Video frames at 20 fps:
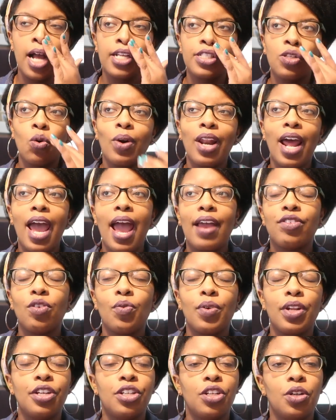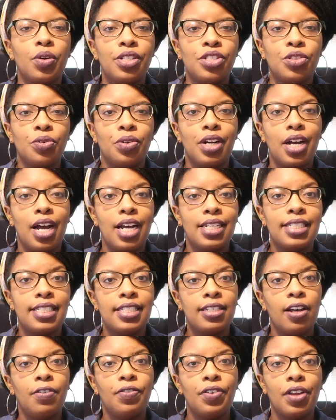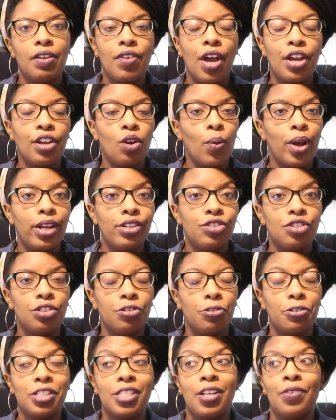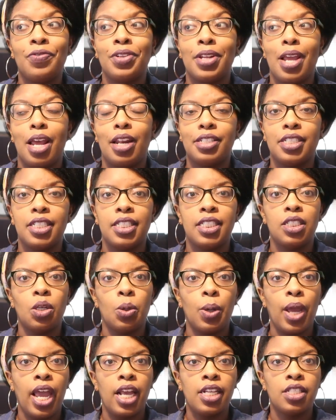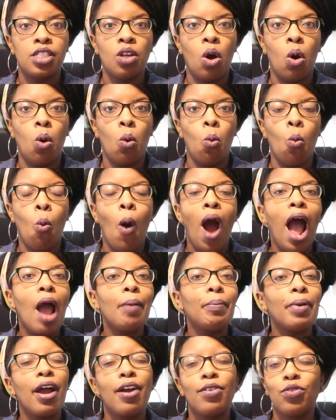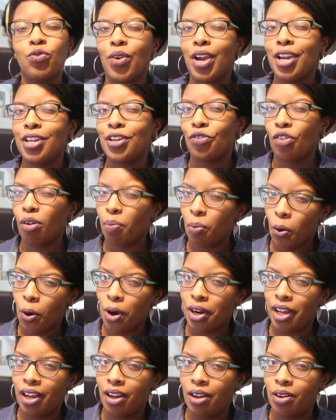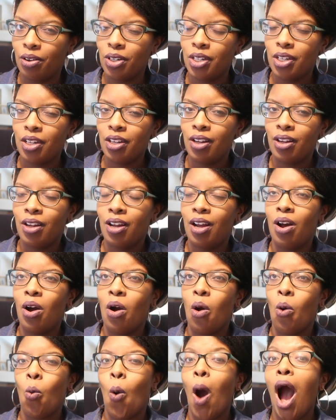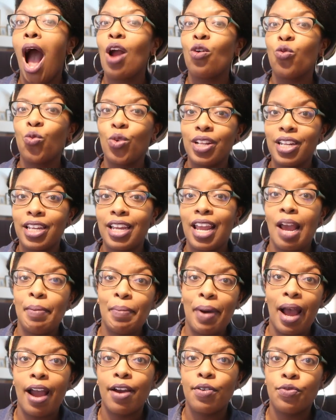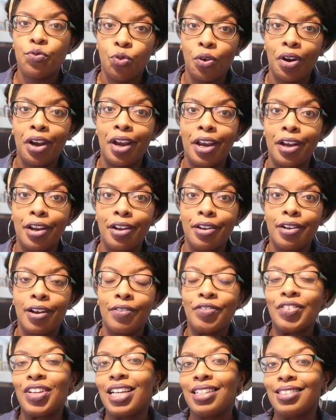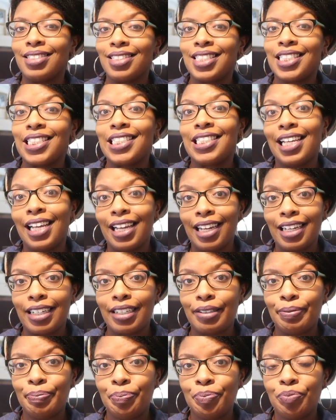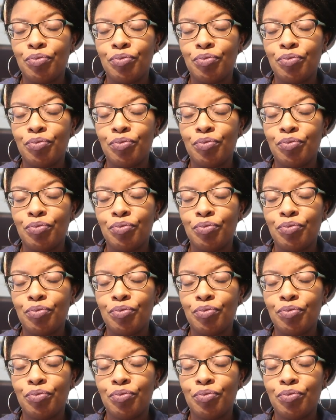So what I have to really do is do a self-evaluation or self-analysis, okay? So why am I afraid of reporting? Why really am I afraid of getting sick?